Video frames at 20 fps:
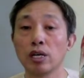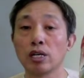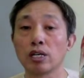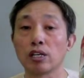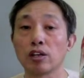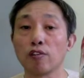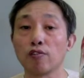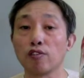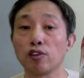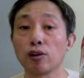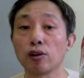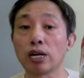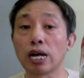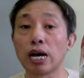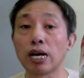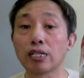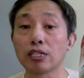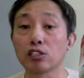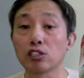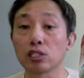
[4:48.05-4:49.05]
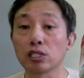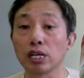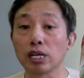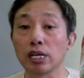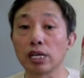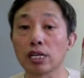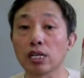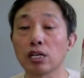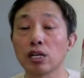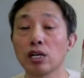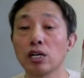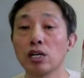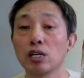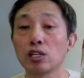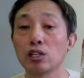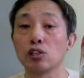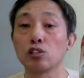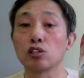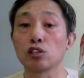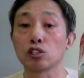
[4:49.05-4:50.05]
If you're not sick,
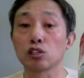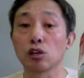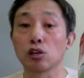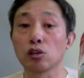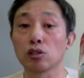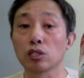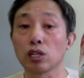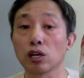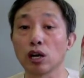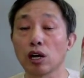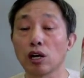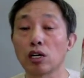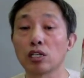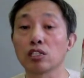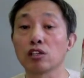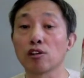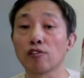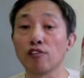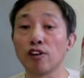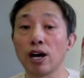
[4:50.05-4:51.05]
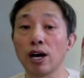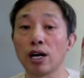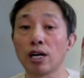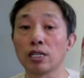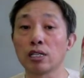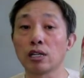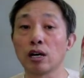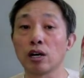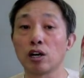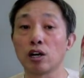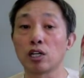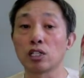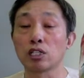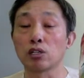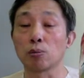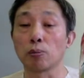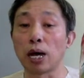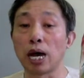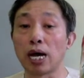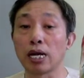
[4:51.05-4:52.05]
you just look the arts find the arts
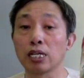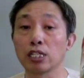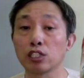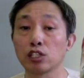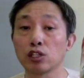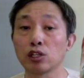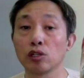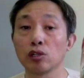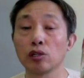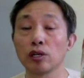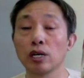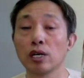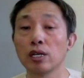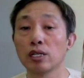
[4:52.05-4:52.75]
balance you.